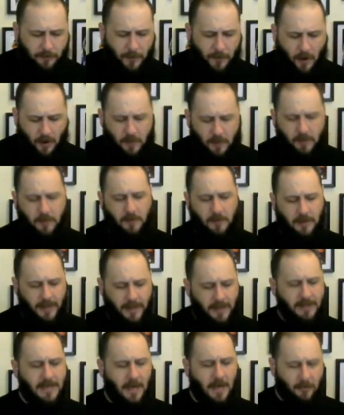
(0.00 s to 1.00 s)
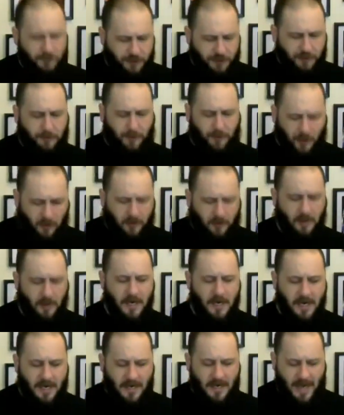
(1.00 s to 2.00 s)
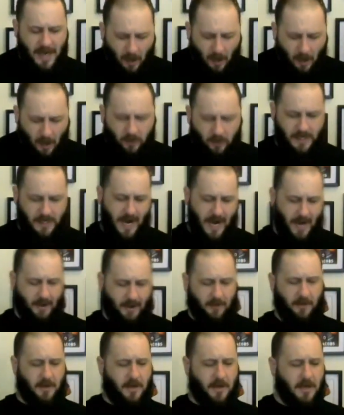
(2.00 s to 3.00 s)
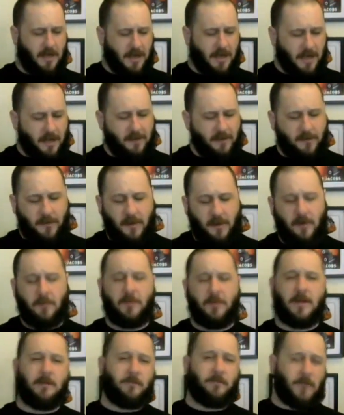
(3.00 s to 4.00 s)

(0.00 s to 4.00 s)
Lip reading: Park in Elginak. He's going to be